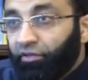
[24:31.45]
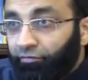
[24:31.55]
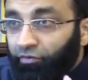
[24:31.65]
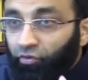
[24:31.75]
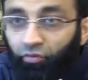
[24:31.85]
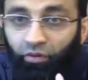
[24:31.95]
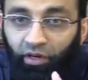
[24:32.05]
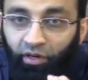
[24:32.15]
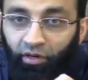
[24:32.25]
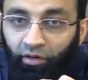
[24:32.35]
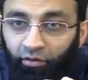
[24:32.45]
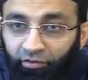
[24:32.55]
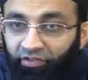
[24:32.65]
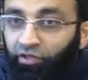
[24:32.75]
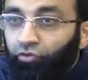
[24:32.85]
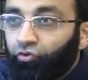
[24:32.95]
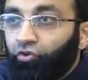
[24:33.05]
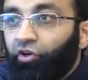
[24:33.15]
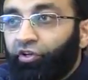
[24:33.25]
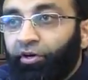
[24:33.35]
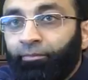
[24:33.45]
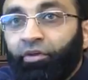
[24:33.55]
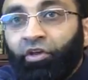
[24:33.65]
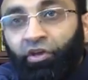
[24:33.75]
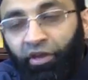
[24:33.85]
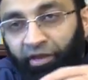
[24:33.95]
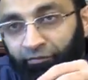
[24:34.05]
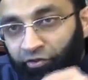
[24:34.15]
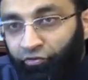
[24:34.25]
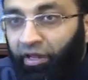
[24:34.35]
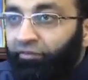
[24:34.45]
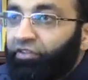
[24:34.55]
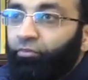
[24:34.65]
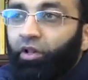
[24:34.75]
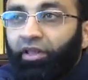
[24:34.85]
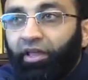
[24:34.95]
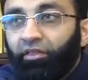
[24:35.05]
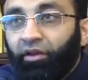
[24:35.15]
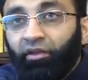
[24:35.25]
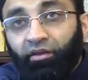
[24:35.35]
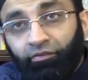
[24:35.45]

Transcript: if you are sick, you should not come, and we should have a small gathering.